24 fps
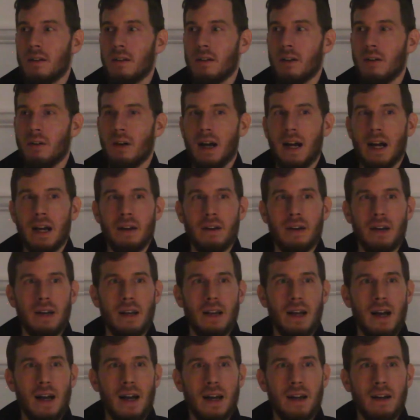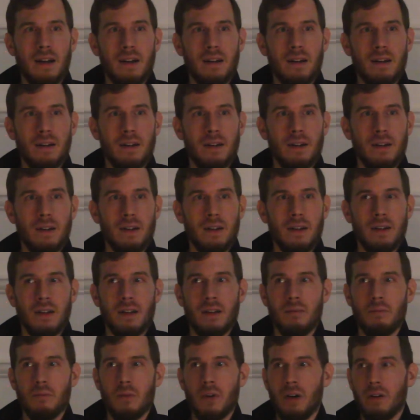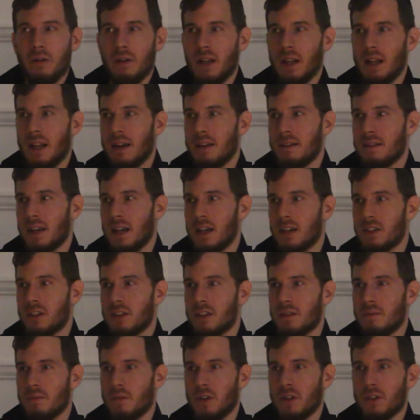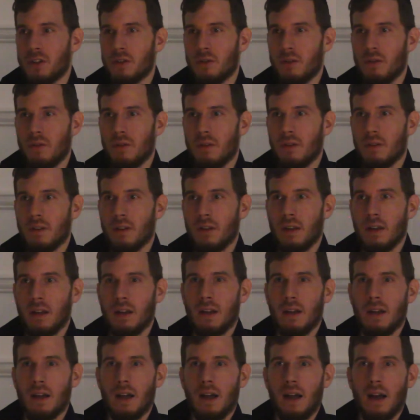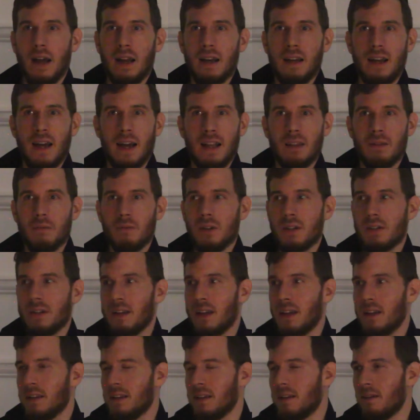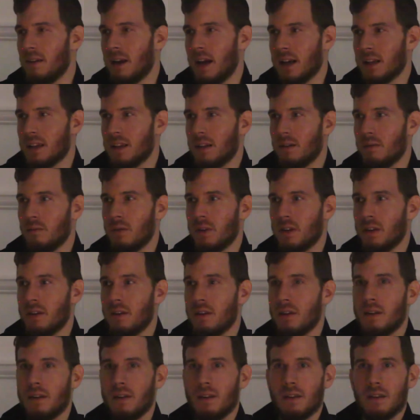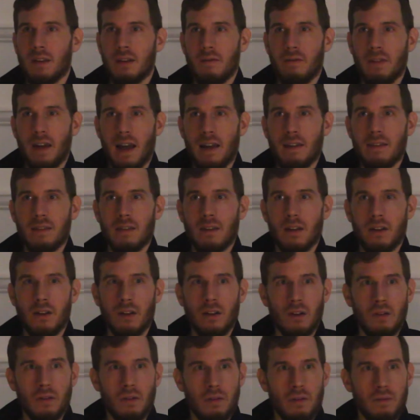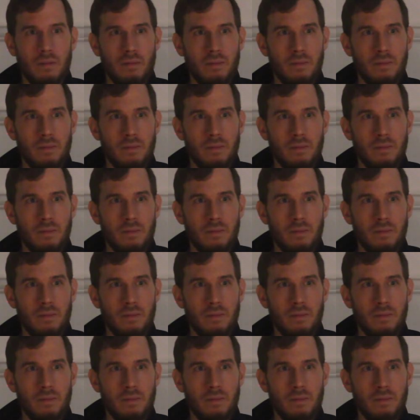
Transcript: go higher and higher, more realizations, more truth, and yet we're still interacting with the vast unknown.